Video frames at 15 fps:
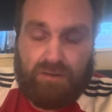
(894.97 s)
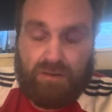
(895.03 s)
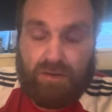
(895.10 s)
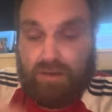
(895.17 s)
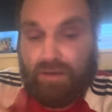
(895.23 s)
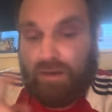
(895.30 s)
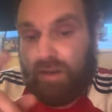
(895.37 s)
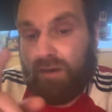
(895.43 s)

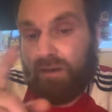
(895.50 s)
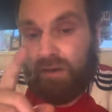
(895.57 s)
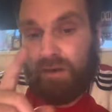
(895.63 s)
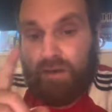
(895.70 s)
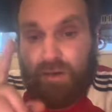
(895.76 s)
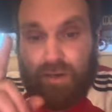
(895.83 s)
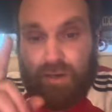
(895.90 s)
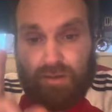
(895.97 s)
And, and I
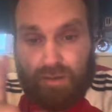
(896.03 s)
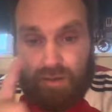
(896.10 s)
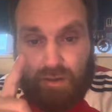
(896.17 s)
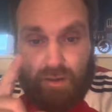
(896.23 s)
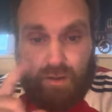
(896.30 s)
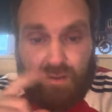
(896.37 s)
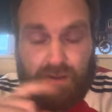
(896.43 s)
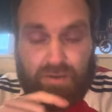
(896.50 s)
learned a
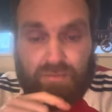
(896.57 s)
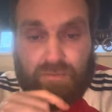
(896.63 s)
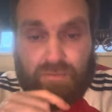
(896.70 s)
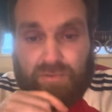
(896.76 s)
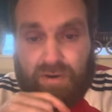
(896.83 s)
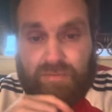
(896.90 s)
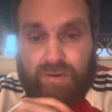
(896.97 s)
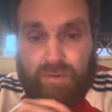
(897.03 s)
lot of that from
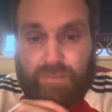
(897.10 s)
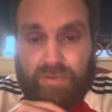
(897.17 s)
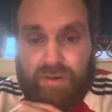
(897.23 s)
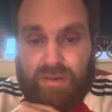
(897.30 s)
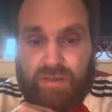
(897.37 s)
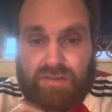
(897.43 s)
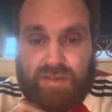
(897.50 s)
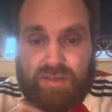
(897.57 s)
Rafael
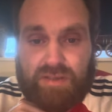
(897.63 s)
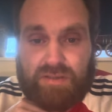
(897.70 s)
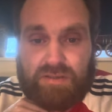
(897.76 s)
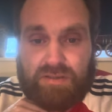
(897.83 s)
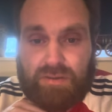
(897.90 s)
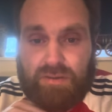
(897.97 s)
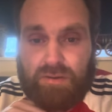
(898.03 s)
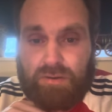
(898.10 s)

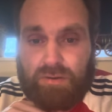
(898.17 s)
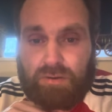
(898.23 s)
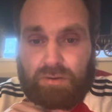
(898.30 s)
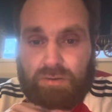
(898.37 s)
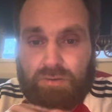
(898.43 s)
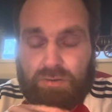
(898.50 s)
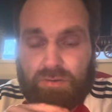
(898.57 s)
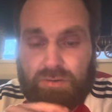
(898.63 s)
Benitez
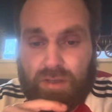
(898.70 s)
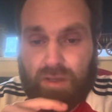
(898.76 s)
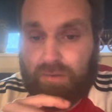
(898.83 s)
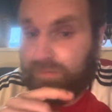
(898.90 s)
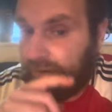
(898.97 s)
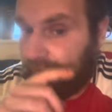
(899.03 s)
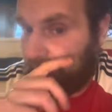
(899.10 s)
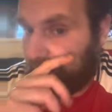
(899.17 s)
on the
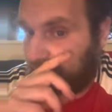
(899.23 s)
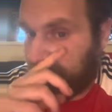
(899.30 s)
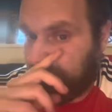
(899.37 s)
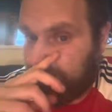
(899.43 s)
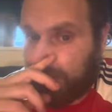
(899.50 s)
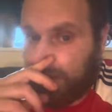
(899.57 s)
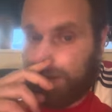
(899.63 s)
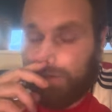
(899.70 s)
overlap the other
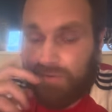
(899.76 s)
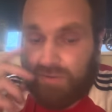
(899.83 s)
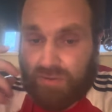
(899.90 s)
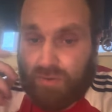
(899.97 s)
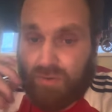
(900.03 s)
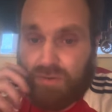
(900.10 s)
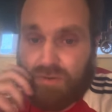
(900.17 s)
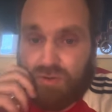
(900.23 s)
day. It was
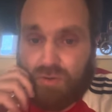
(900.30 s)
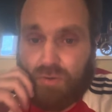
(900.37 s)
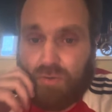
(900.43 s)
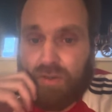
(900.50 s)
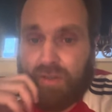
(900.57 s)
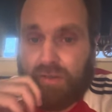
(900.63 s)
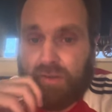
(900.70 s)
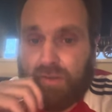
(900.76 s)
quite
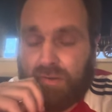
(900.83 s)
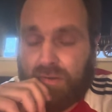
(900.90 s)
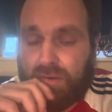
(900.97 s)
shocking.